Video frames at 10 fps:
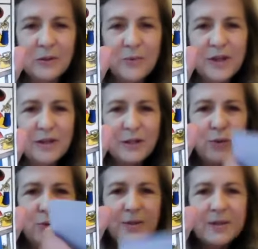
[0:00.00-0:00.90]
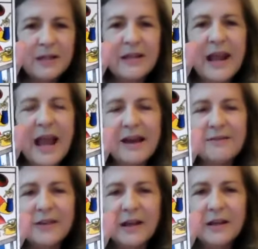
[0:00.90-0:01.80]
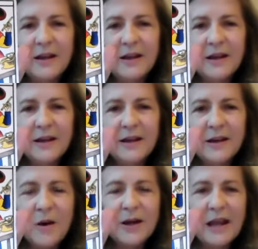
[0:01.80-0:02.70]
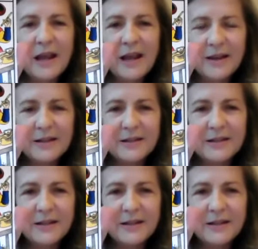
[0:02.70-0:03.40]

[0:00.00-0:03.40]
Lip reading: with the tools that they have on hand.